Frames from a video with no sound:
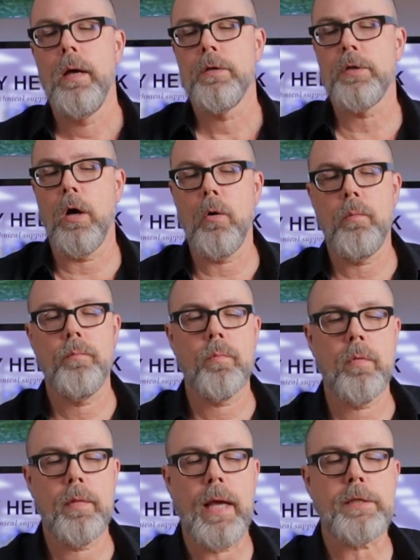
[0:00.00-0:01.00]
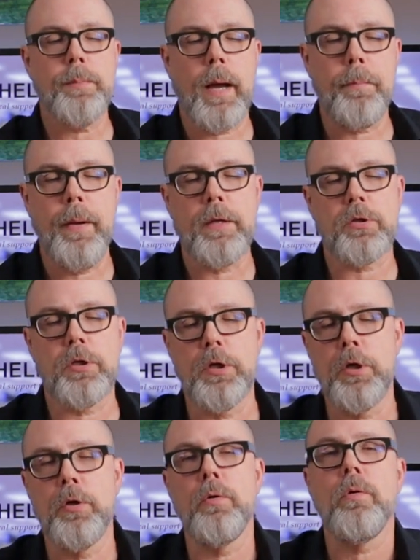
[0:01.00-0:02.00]
So that's my pitch to
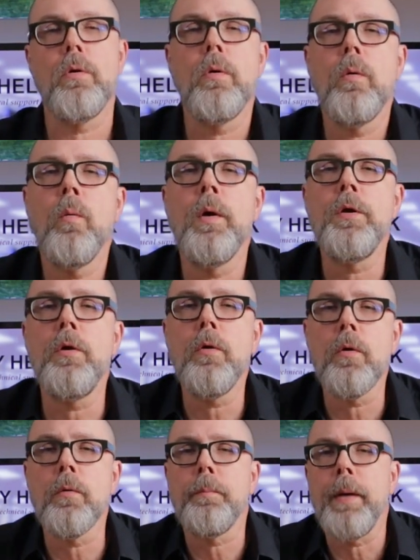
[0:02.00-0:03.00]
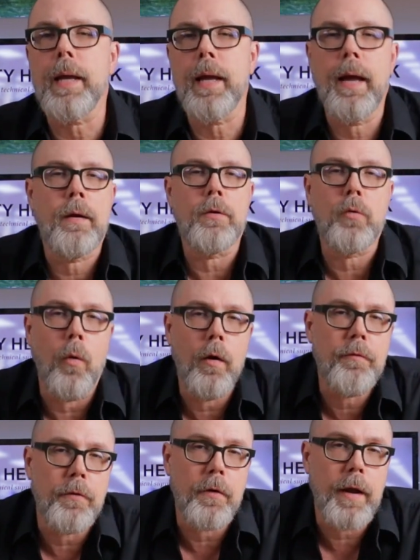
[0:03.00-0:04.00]
you. When you're picking out a toy
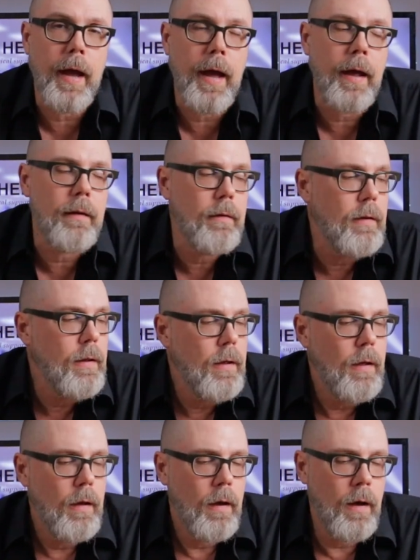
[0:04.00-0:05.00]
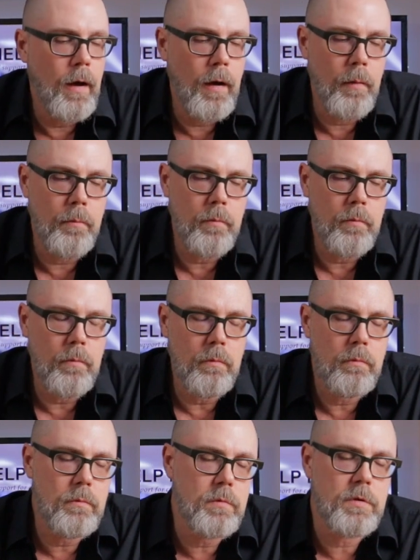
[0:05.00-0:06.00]
for your cat, some
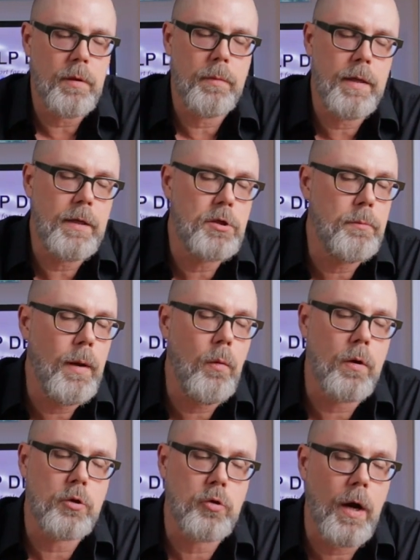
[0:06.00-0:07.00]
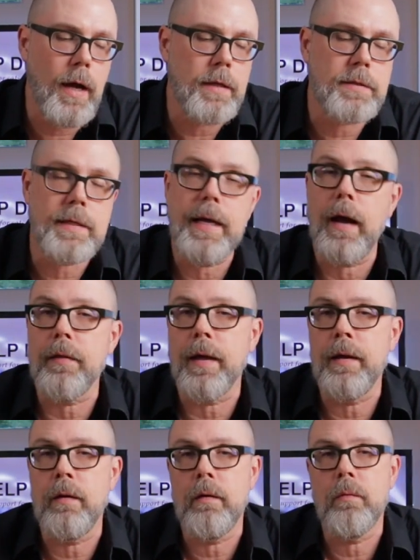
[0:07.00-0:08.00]
of these you may want to try and see how
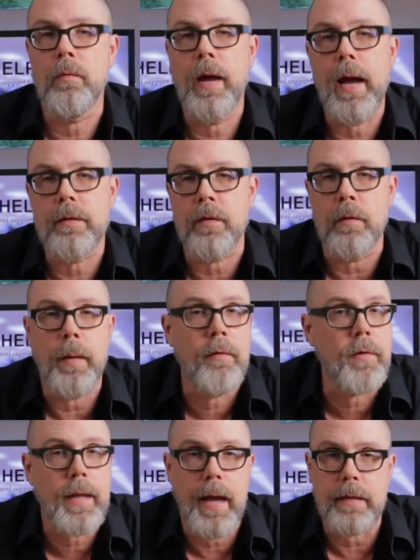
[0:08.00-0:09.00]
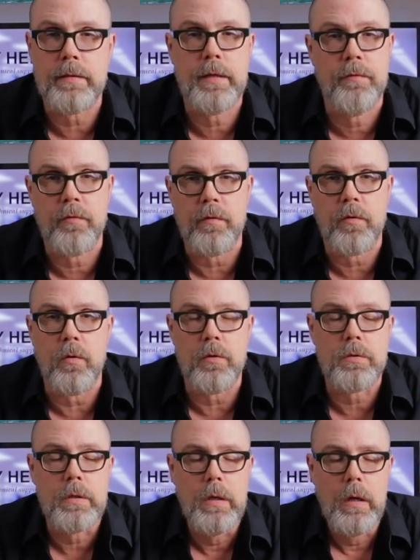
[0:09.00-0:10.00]
they react to them. Every cat's different, of course.